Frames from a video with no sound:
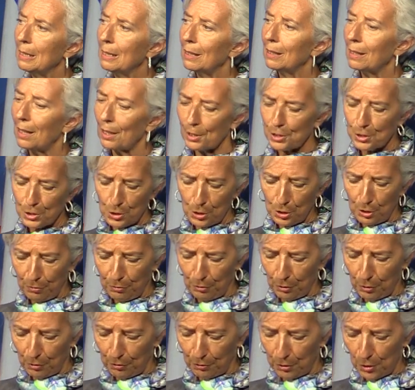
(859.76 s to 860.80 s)
Last year,
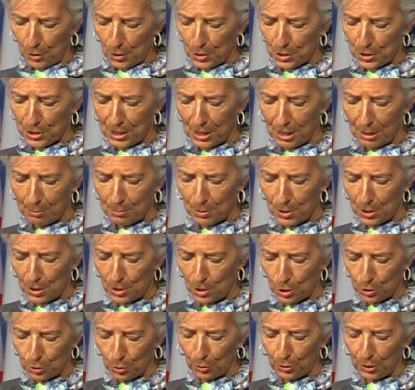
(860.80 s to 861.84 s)
for the first time
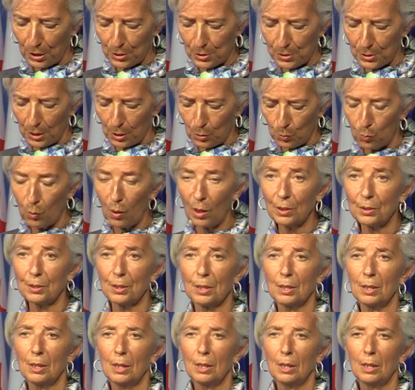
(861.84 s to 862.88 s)
since 2001,
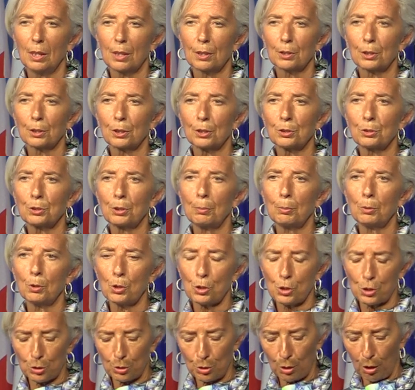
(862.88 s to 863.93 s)
the
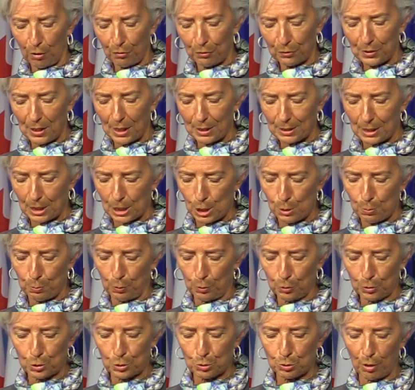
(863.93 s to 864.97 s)
contribution of net
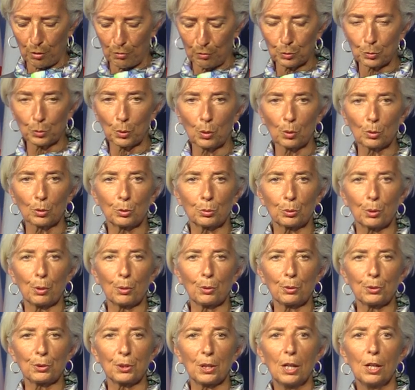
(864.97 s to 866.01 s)
exports to overall
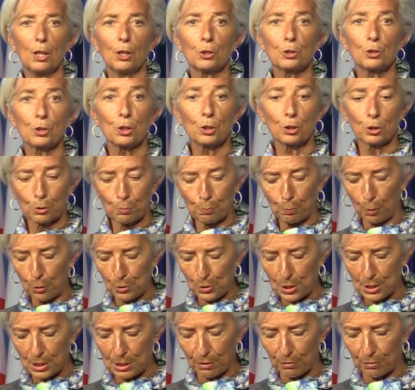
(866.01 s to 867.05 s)
growth turned
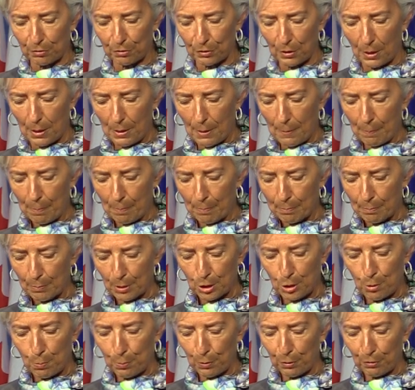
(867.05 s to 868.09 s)
positive,
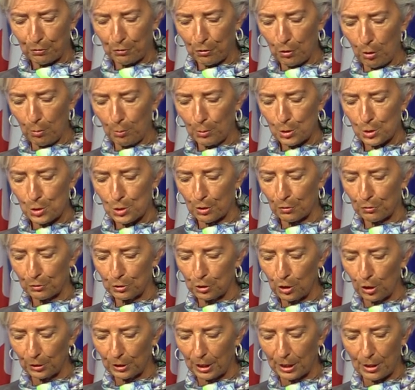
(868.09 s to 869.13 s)
but the performance of
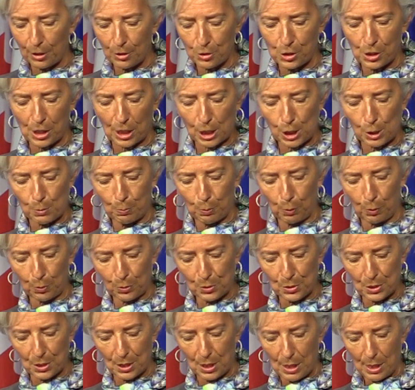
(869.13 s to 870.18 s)
non-energy
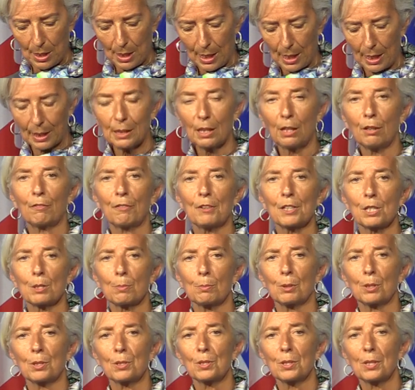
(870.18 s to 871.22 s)
exports and
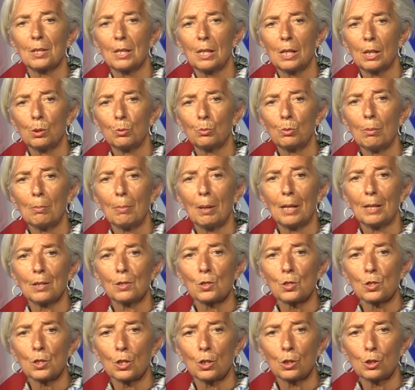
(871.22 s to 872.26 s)
investments
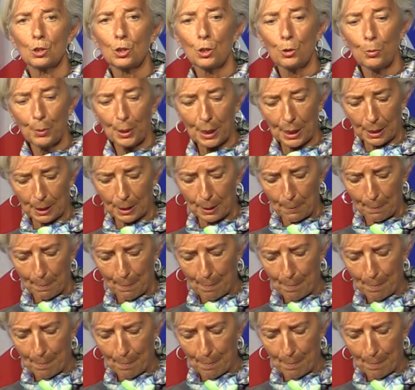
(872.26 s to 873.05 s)
remains too weak.